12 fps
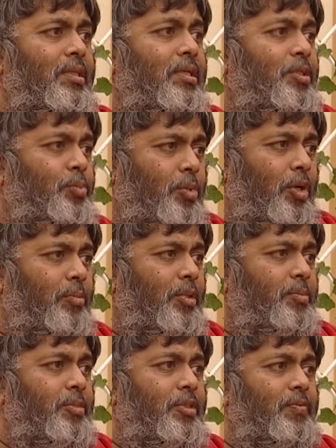these
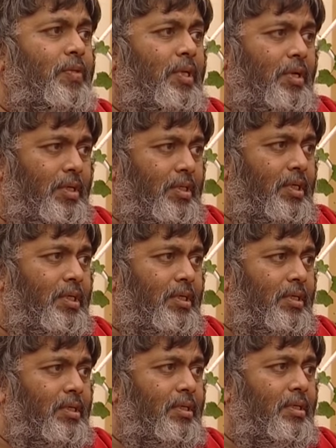problems will not
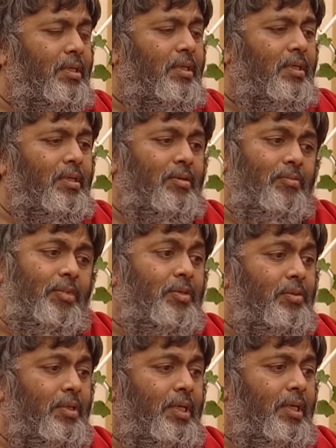occur.
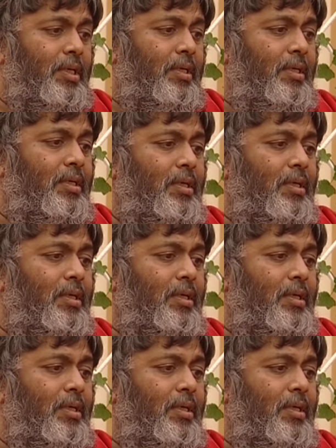But today,